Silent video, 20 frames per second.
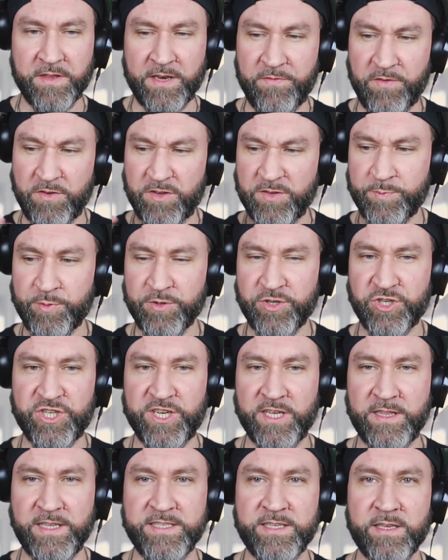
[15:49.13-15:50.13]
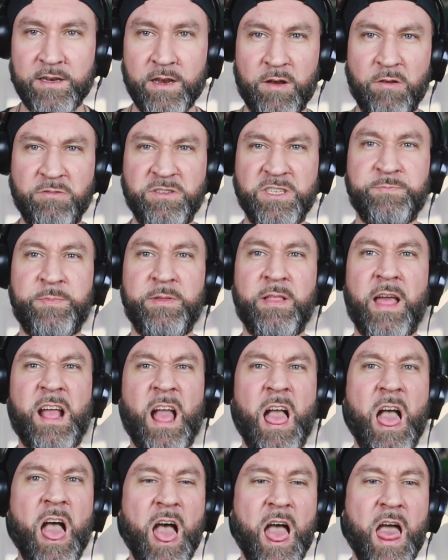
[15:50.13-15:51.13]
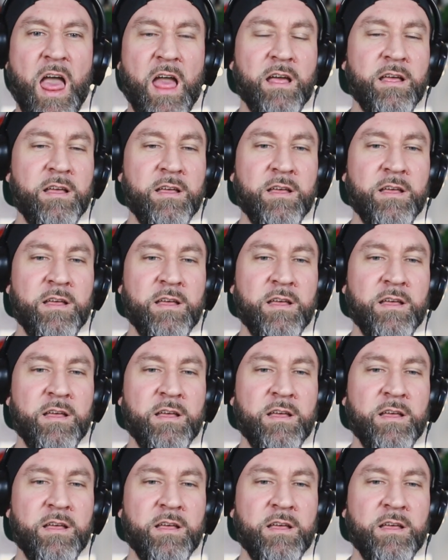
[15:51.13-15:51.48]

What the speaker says: and if you just put chilies in it, it'll just be like ah.